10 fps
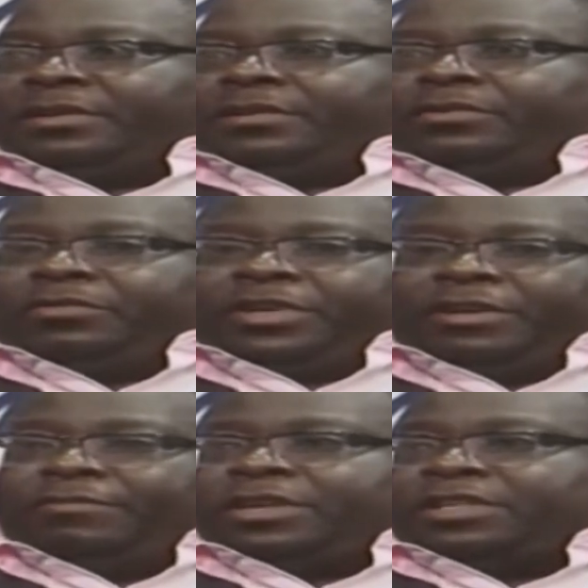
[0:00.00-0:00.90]
to
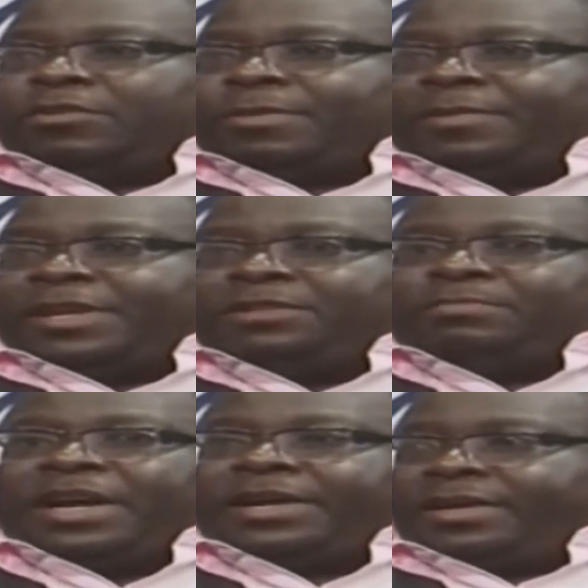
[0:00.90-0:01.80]
give Luansha Copper Mines
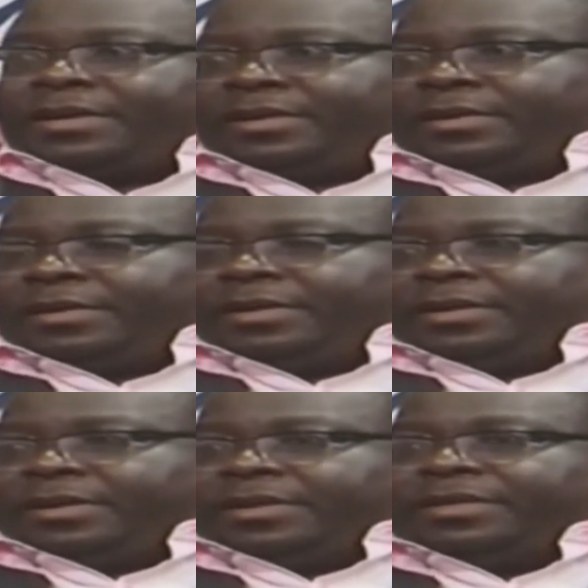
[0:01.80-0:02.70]
back
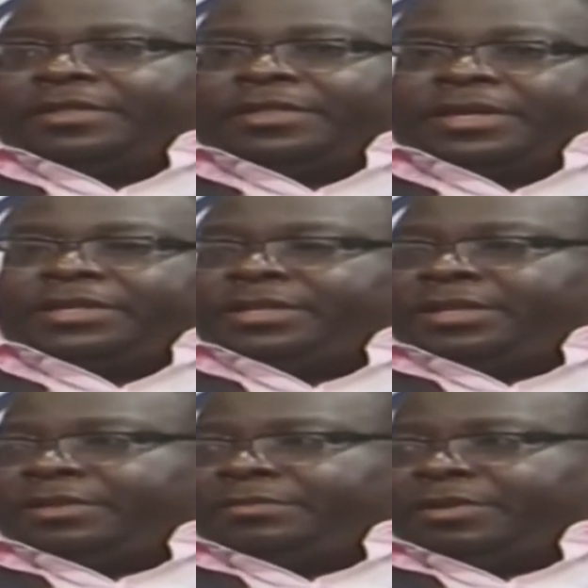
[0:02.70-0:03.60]
the
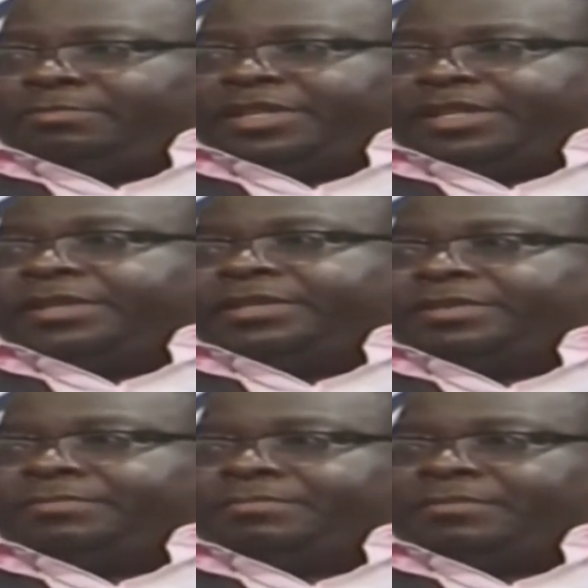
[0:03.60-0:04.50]
30%
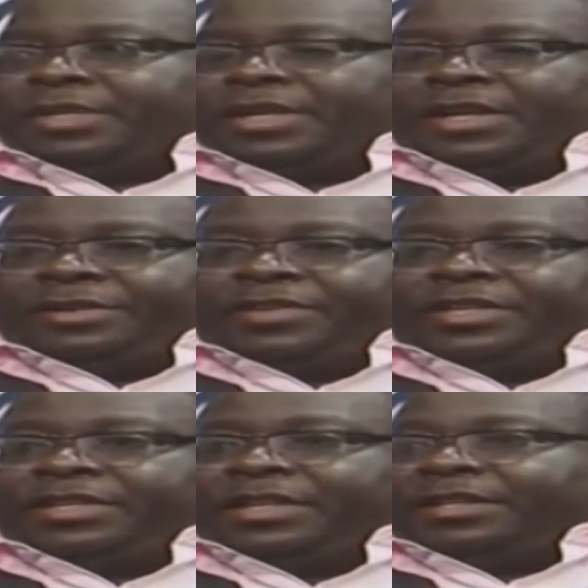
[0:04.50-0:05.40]

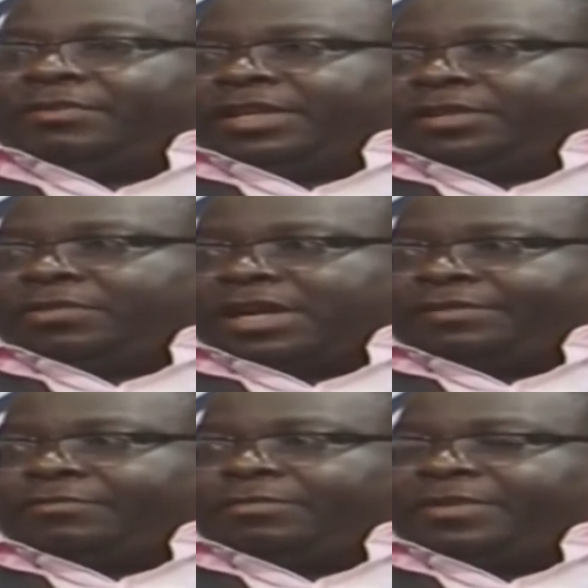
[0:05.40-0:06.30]
electricity that they wanted to
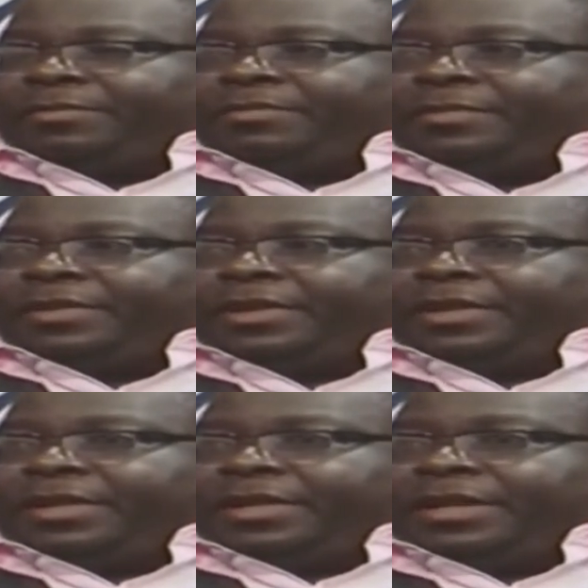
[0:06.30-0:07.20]
cut from them.
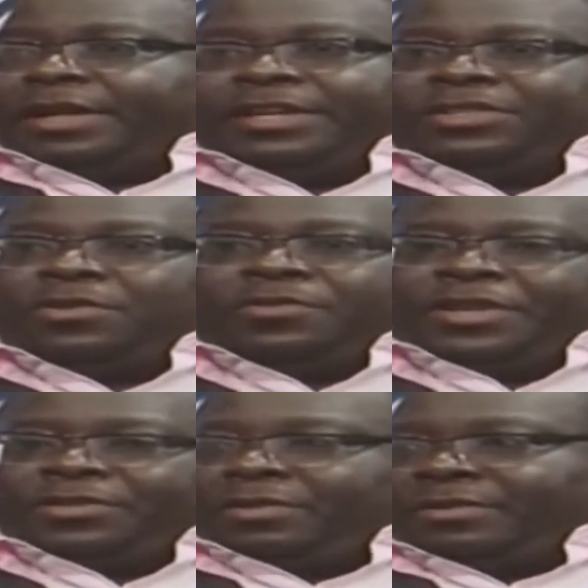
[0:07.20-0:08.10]
And there's no
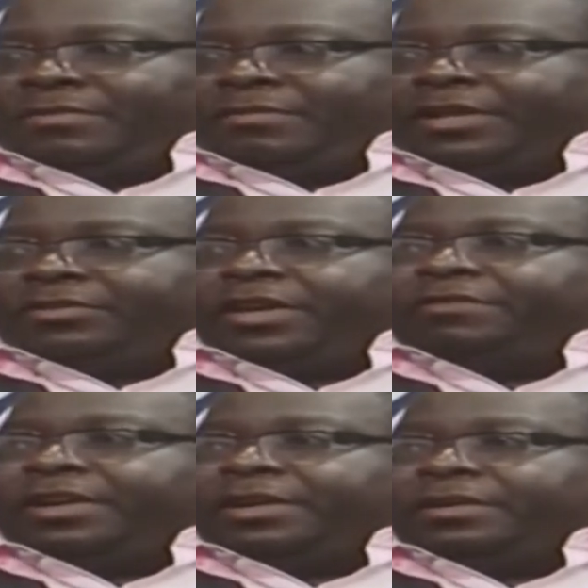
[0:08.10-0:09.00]
reason
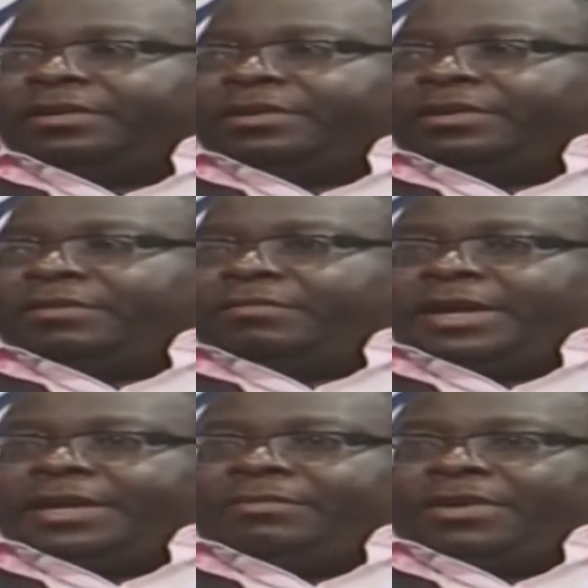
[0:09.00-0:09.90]
whatsoever
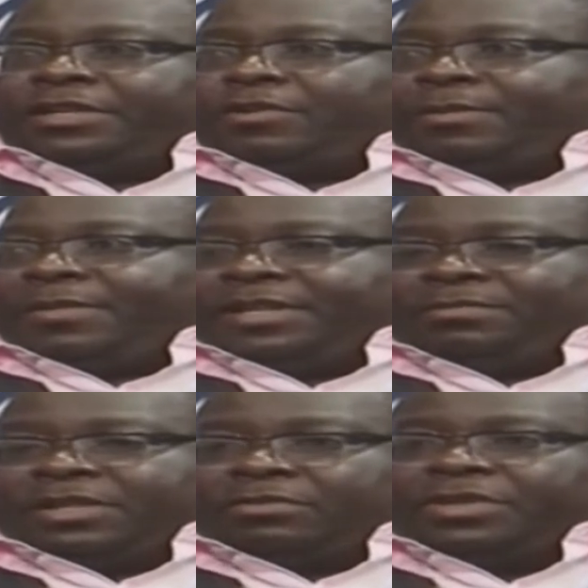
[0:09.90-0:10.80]
why Luansha Copper Mines
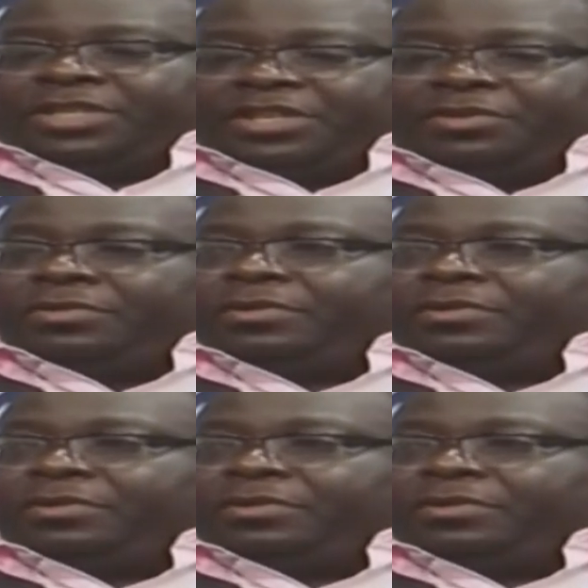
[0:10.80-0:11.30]
must continue